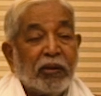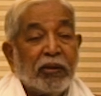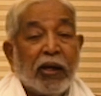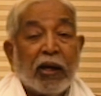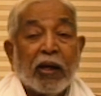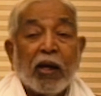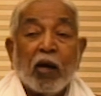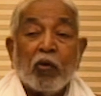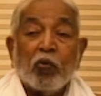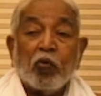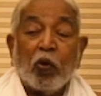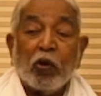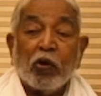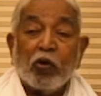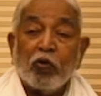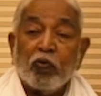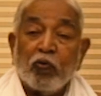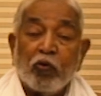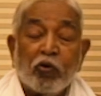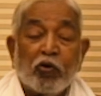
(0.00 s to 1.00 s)
There are
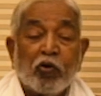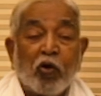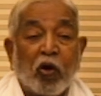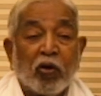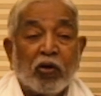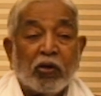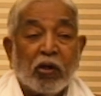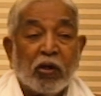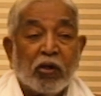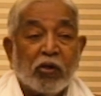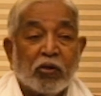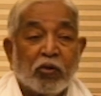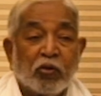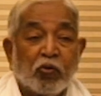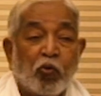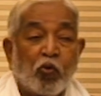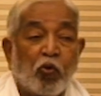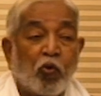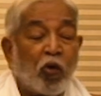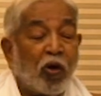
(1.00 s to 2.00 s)
wonderful doctors
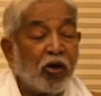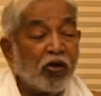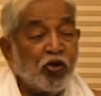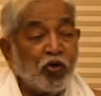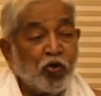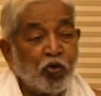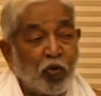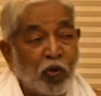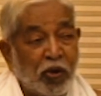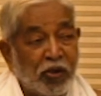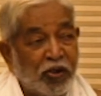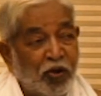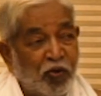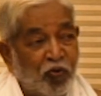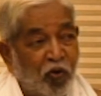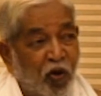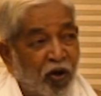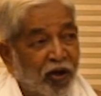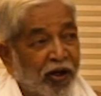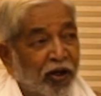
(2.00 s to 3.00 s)
who watch you when you
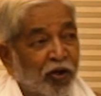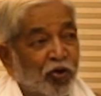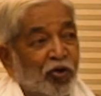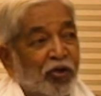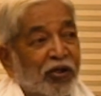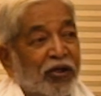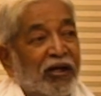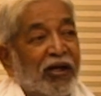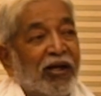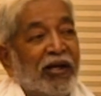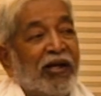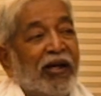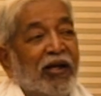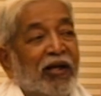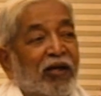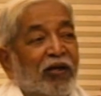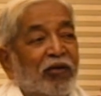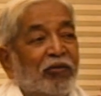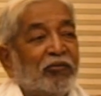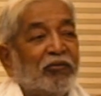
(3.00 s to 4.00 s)
walk into the clinic.
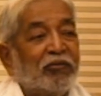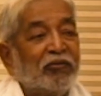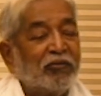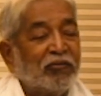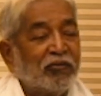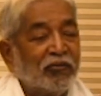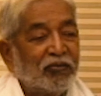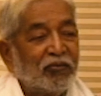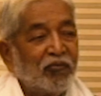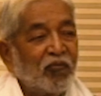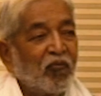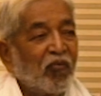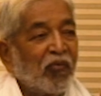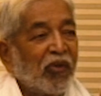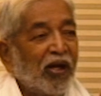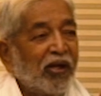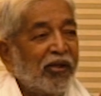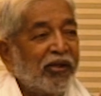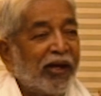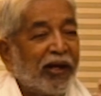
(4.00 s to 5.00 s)

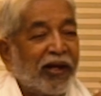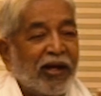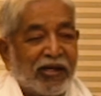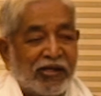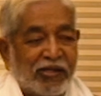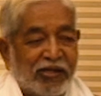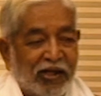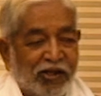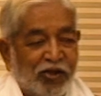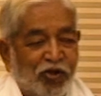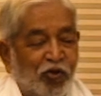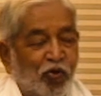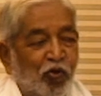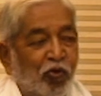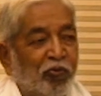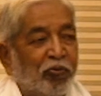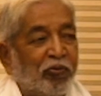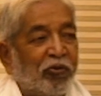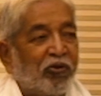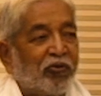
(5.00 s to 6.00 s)
They can judge
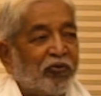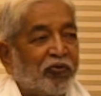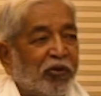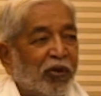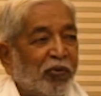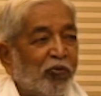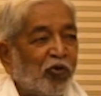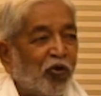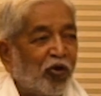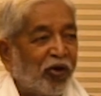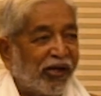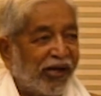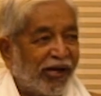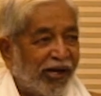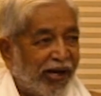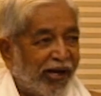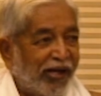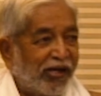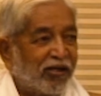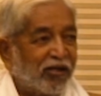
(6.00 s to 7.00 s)
you from your
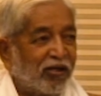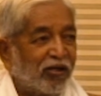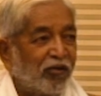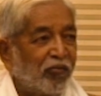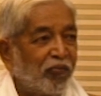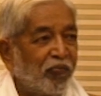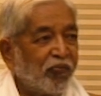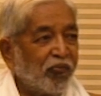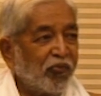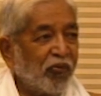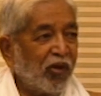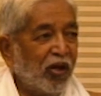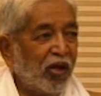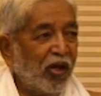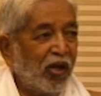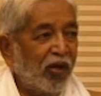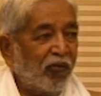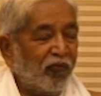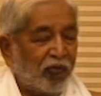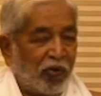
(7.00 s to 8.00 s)
gait,
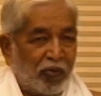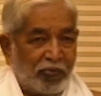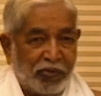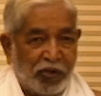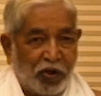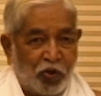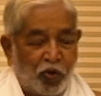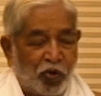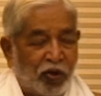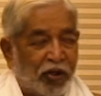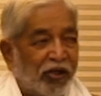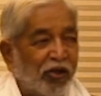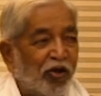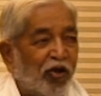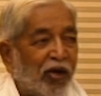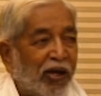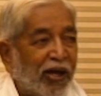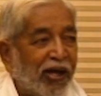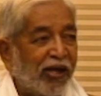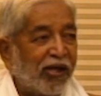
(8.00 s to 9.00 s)
from the look in
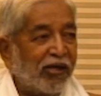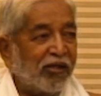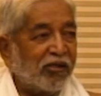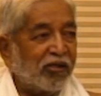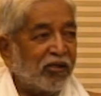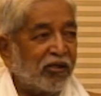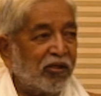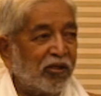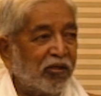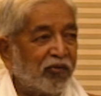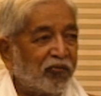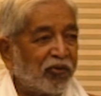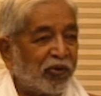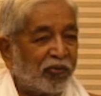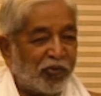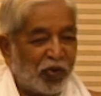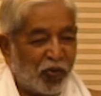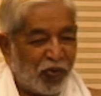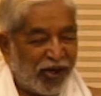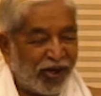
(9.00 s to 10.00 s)
your eyes,
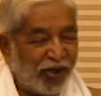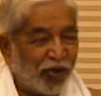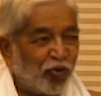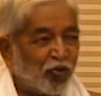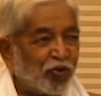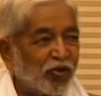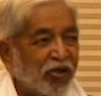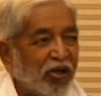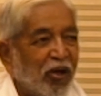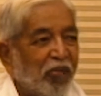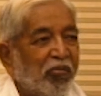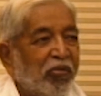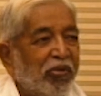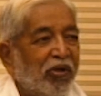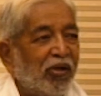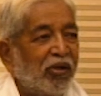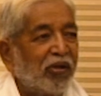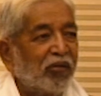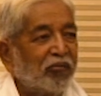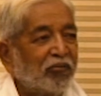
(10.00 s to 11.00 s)
from the way you
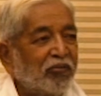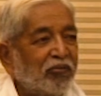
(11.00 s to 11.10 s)
stumble.